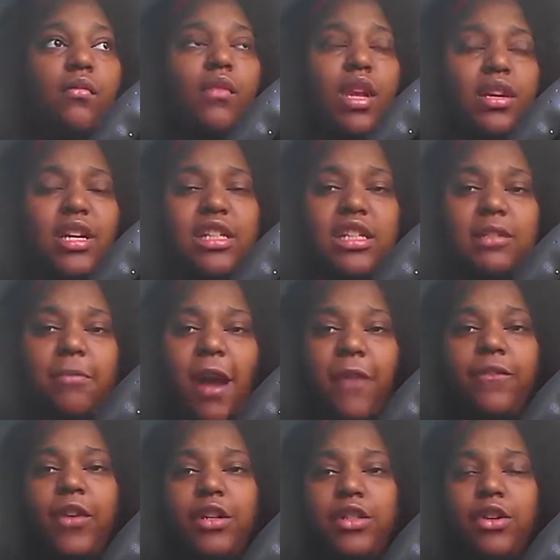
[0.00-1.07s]
This is my
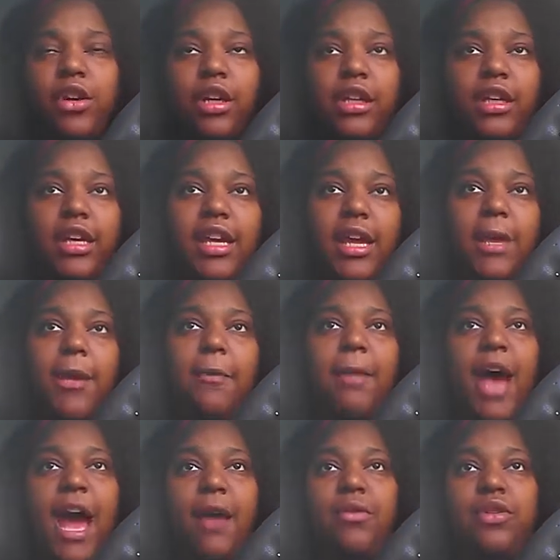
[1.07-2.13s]
first curly hair,
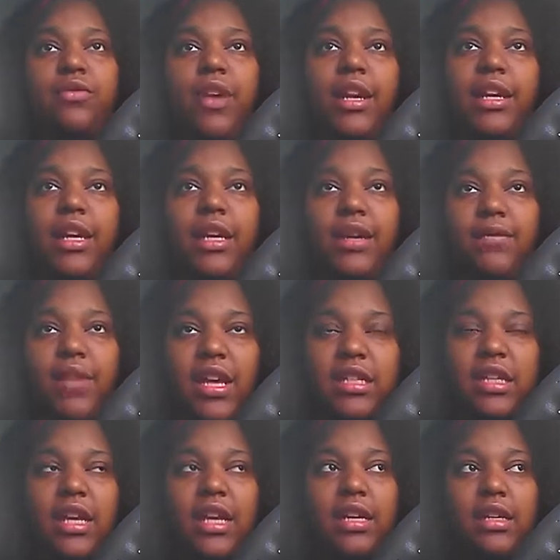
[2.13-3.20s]
but I was ready and
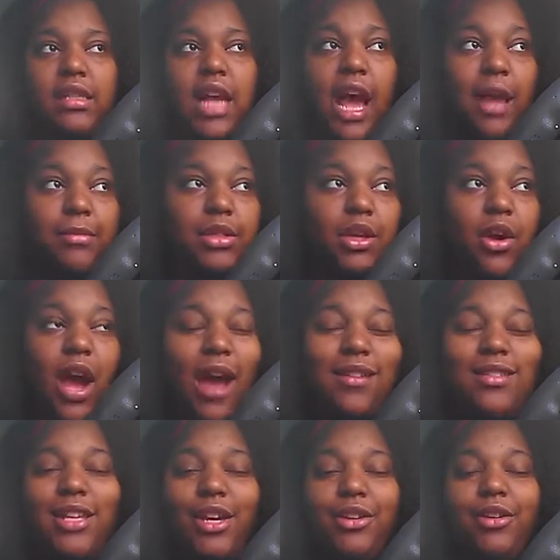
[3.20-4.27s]
invested in the time. So I'll
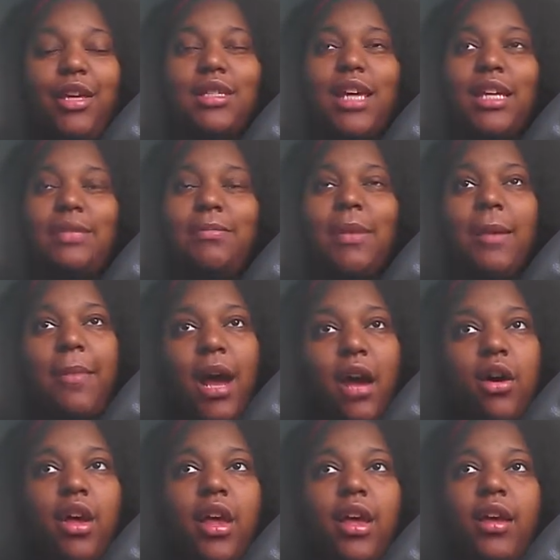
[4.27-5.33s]
tell you, it takes me
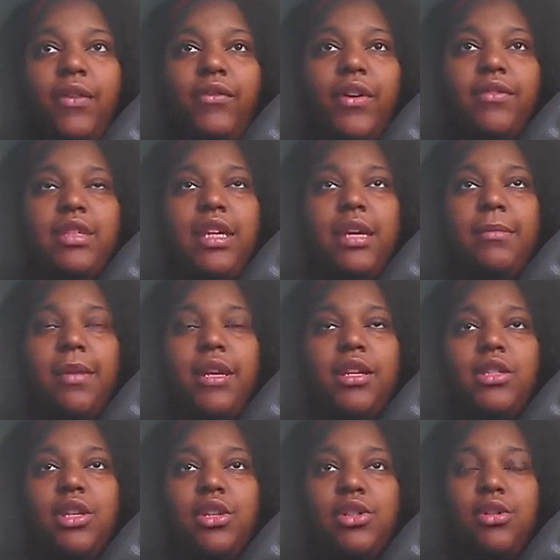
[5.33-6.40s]
about 15
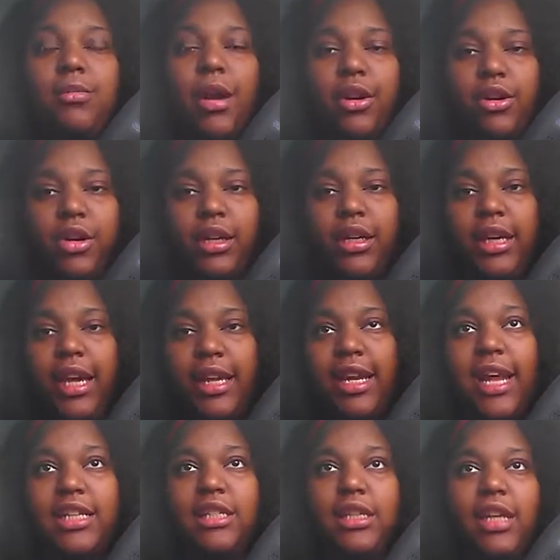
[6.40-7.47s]
minutes to do my curly hair.
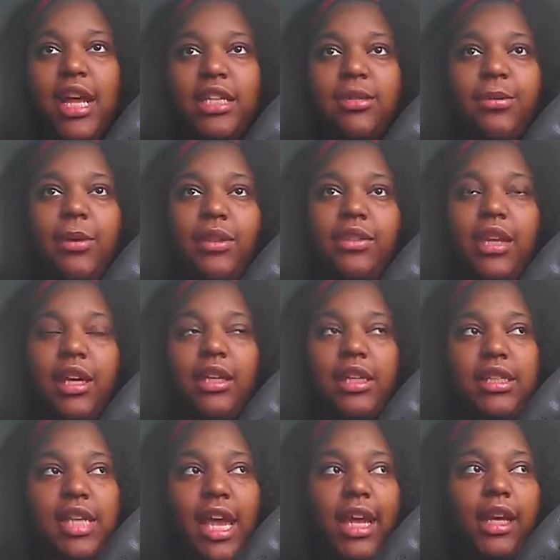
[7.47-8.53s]
That's with the
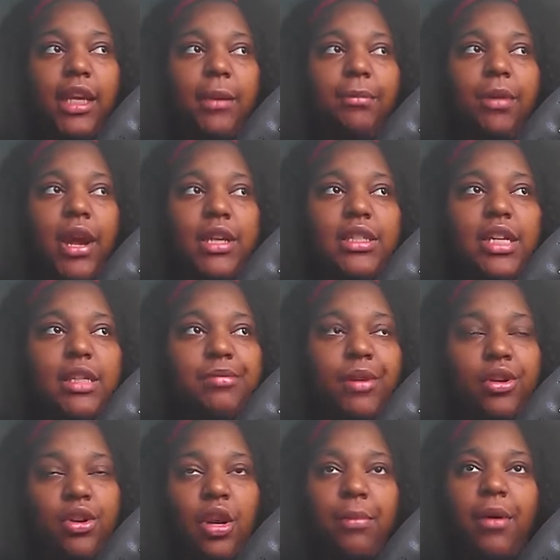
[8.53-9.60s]
detangling process,
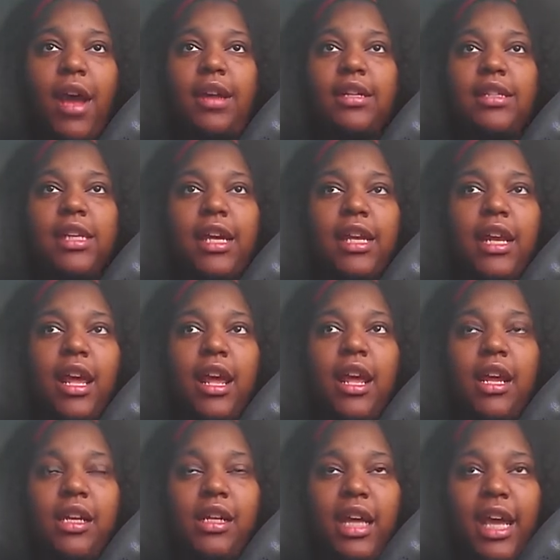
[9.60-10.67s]
putting all the products in,
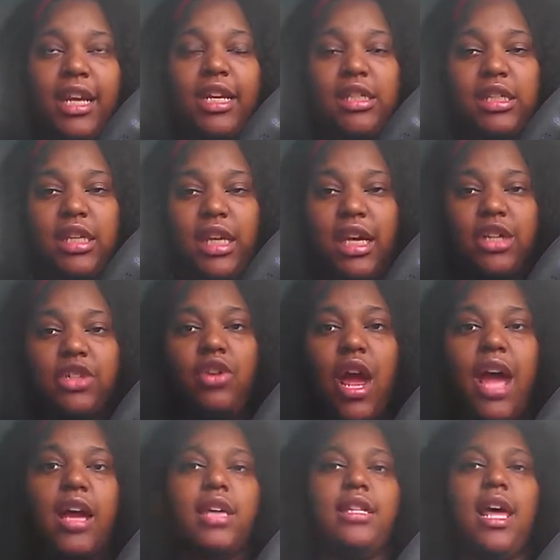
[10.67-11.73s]
letting it sit and
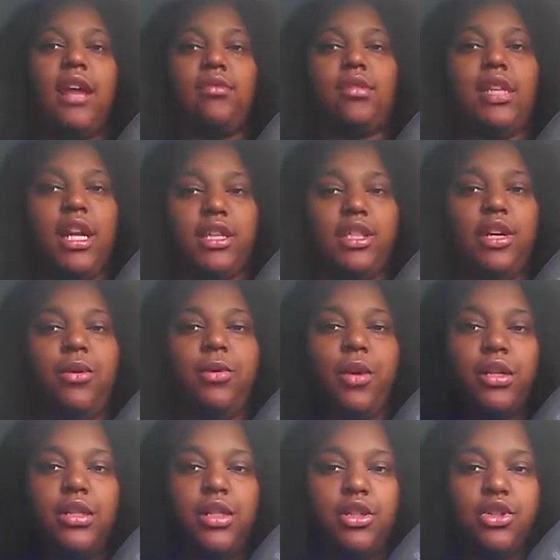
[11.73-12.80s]
dry, because I don't touch it
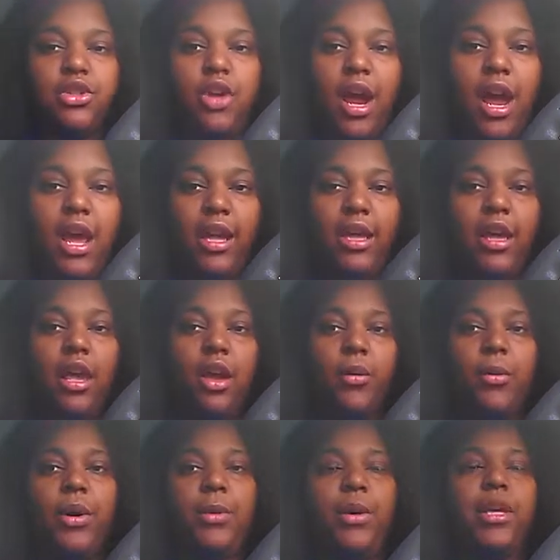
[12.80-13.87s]
once it's dry.
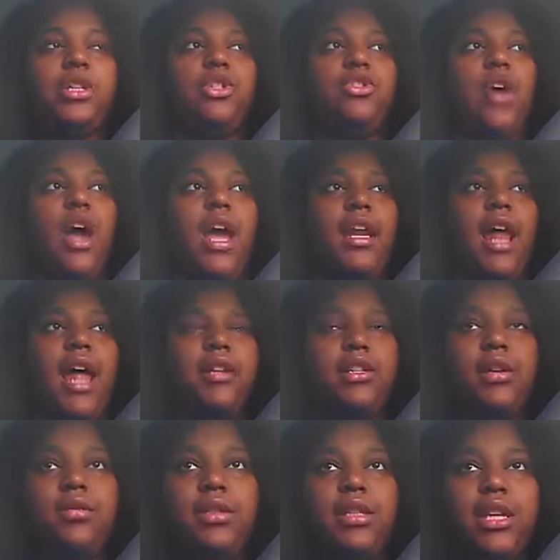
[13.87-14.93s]
When it's drying, I
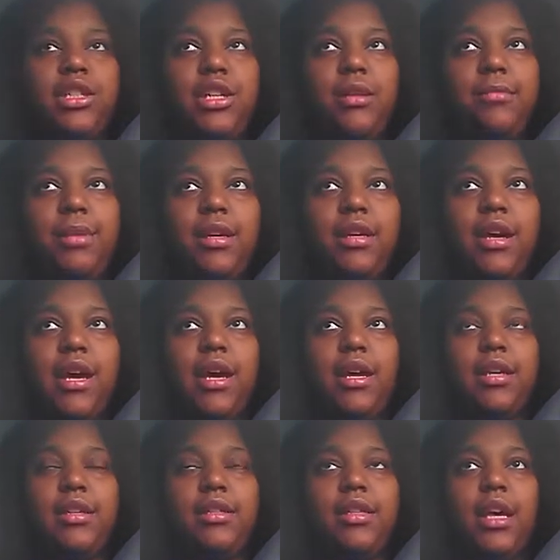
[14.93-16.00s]
don't touch it,
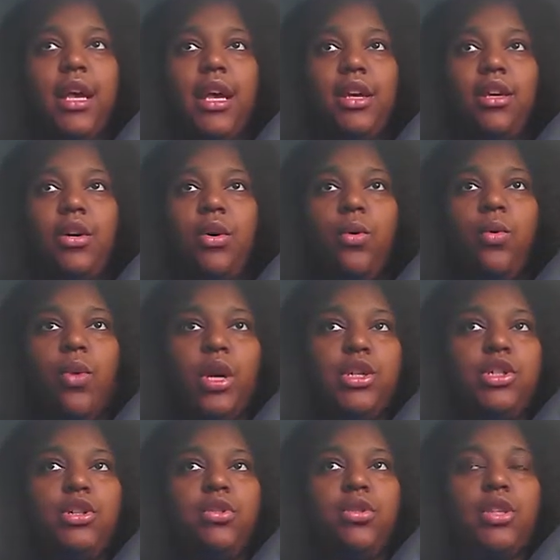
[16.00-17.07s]
because
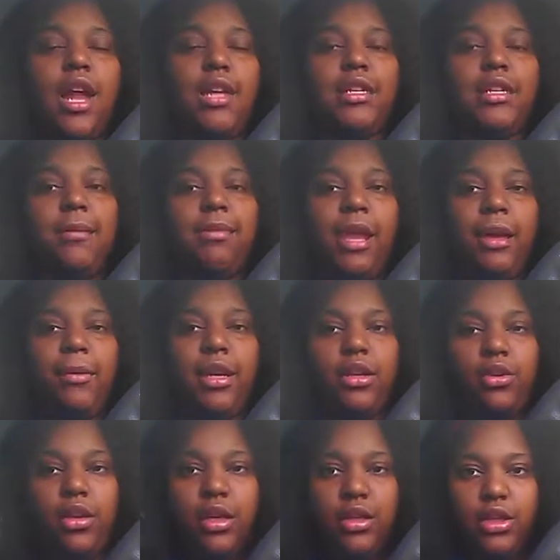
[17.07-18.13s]
once you start to play with
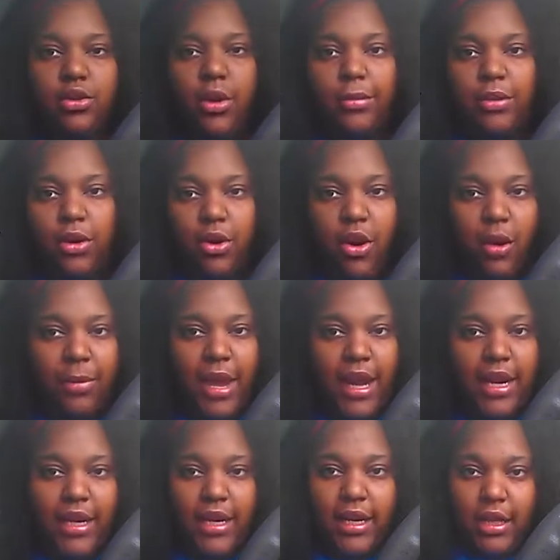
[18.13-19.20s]
it, you could disrupt the curl
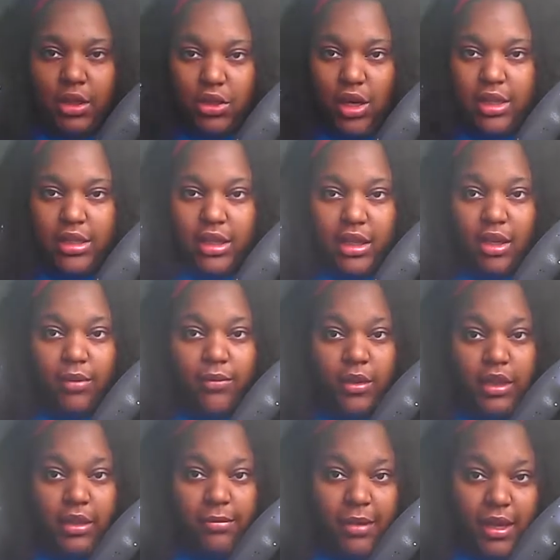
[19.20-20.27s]
pattern and it starts to get
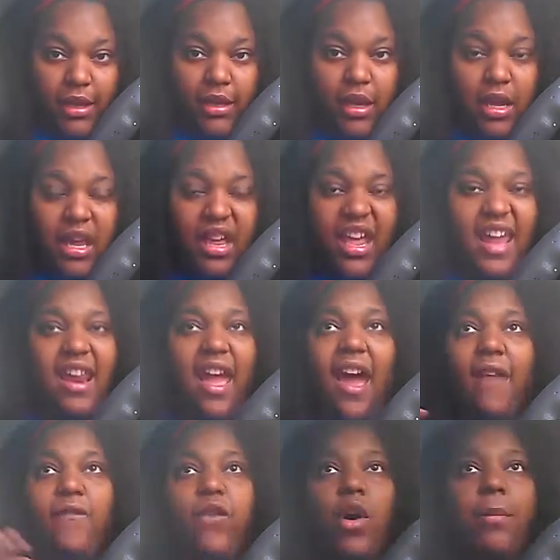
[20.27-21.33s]
really big. And I
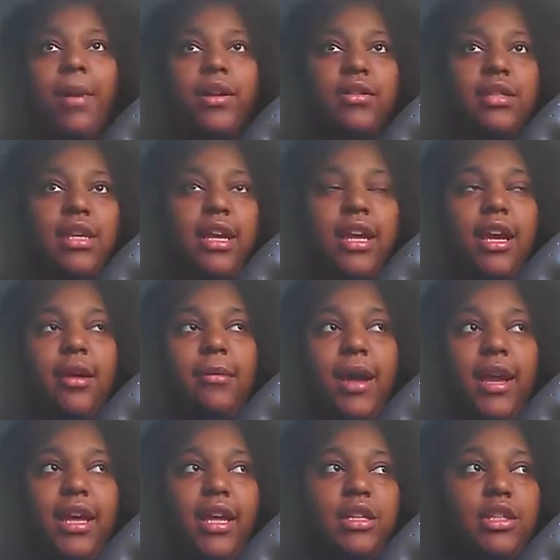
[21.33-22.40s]
have 4 bundles of hair in
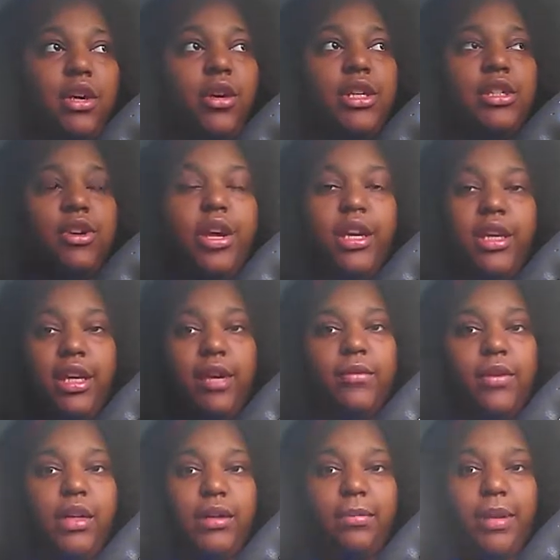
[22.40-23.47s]
my head, so it's going to
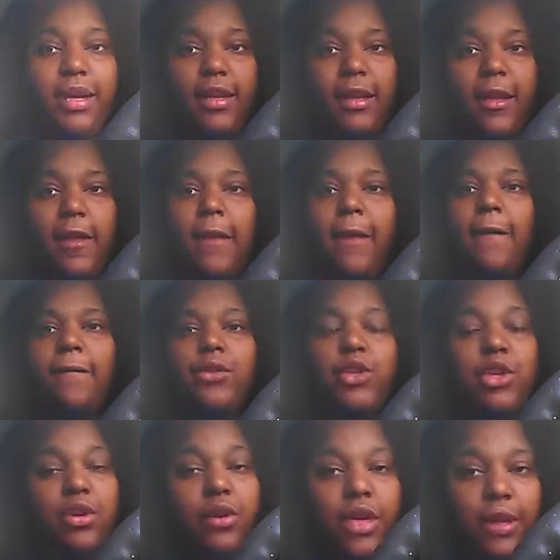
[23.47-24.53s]
get really big.
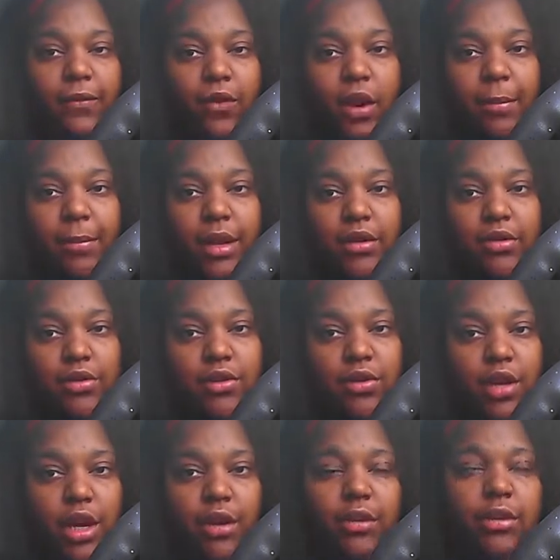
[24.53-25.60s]
Do you need 4 bundles?
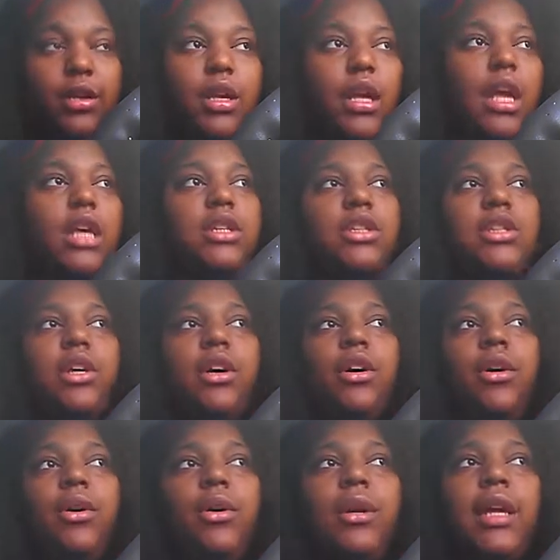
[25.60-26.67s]
No.
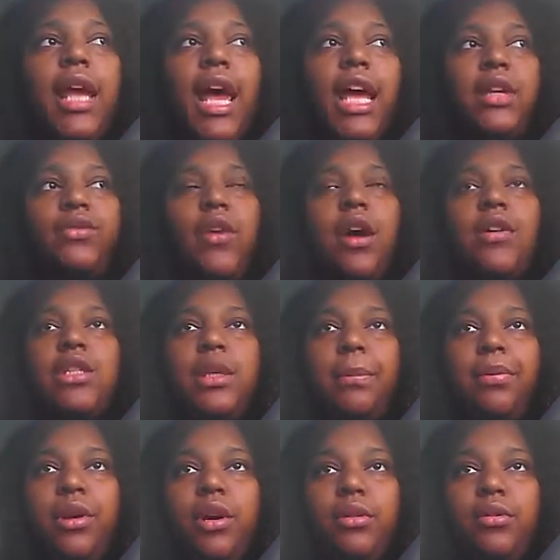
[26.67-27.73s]
So as far as the
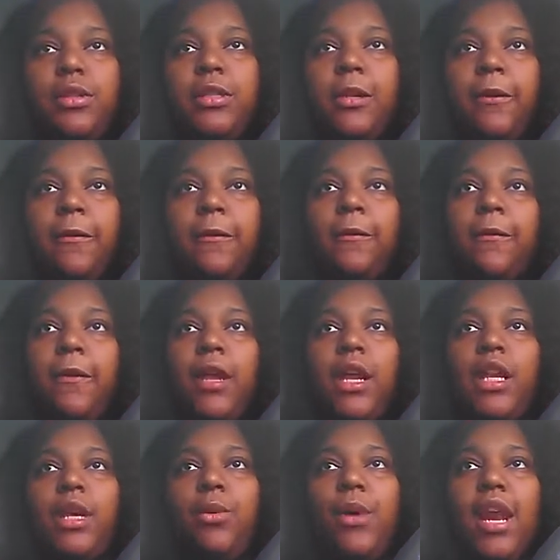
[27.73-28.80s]
pros,
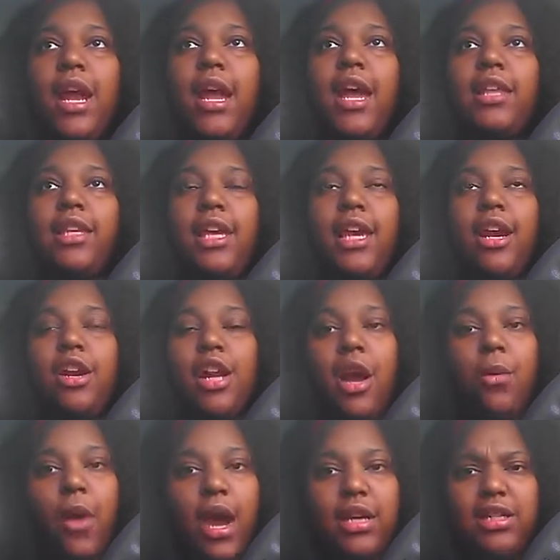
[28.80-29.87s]
when I got the hair and
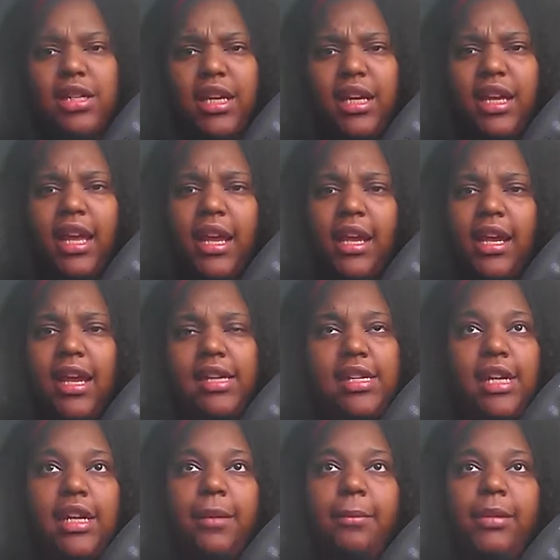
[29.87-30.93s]
I washed it, it
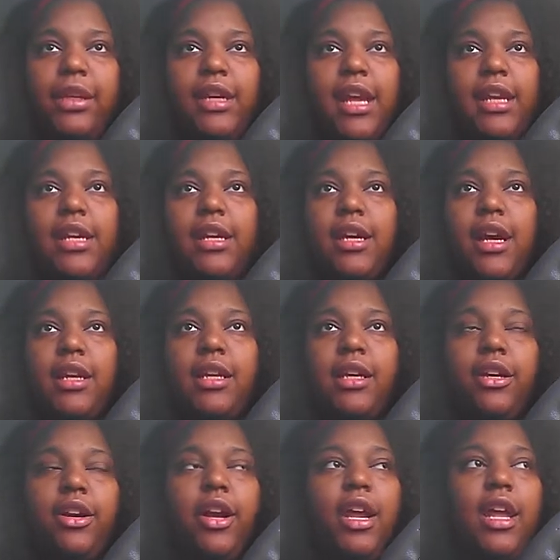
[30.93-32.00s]
didn't bleed any
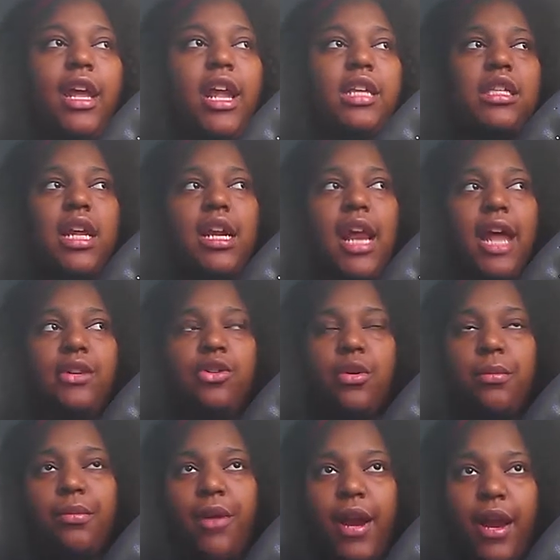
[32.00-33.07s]
color. It's a
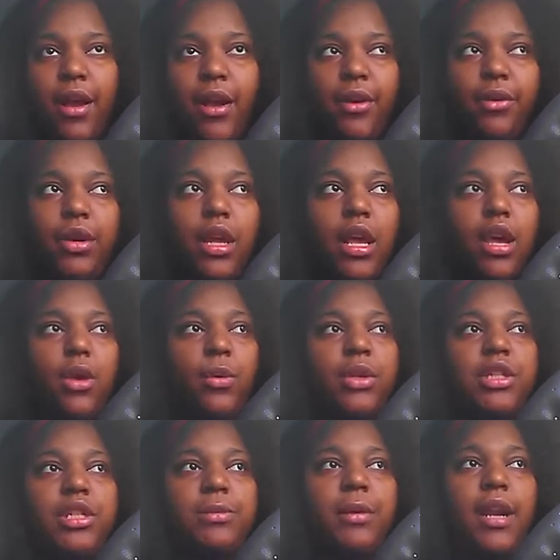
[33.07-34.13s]
natural brown,
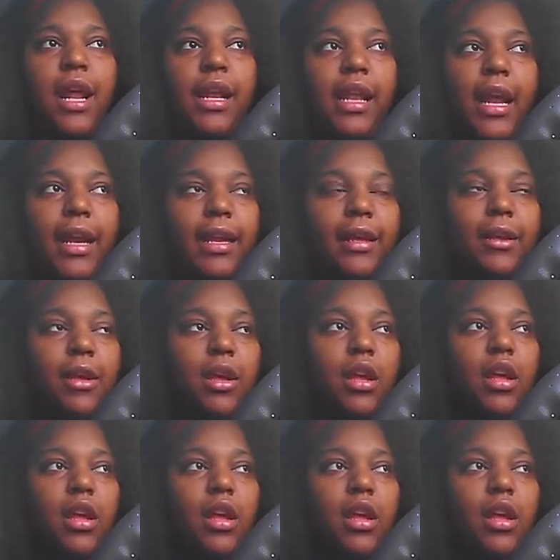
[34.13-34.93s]
which is what I like.